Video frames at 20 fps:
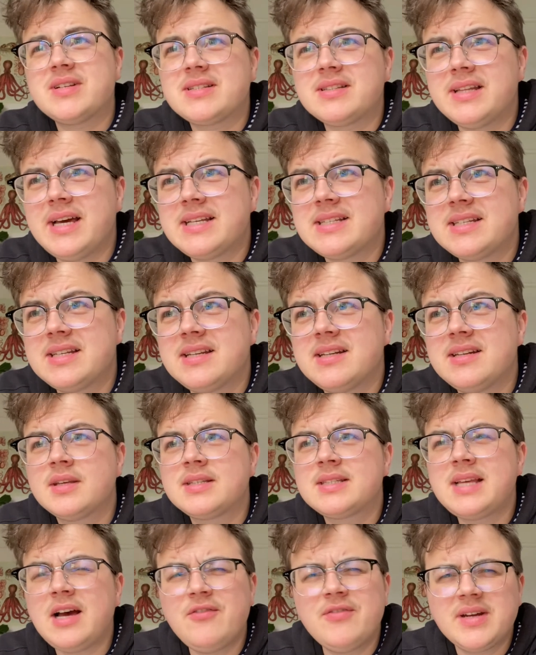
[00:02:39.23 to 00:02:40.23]
lesson,
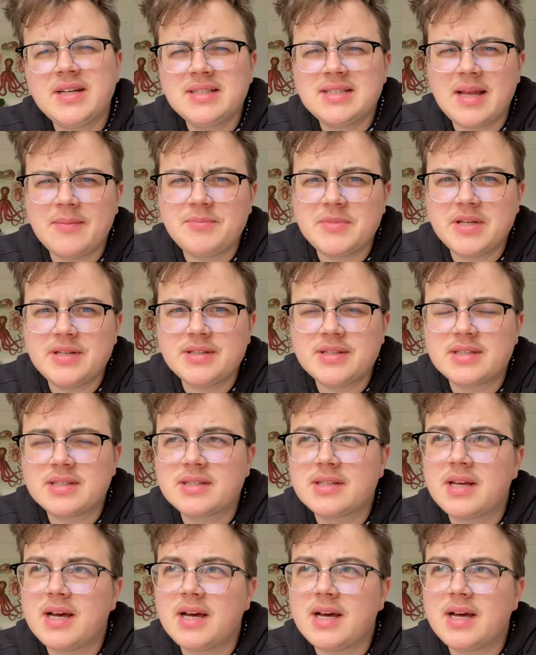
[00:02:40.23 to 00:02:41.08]
self-acceptance,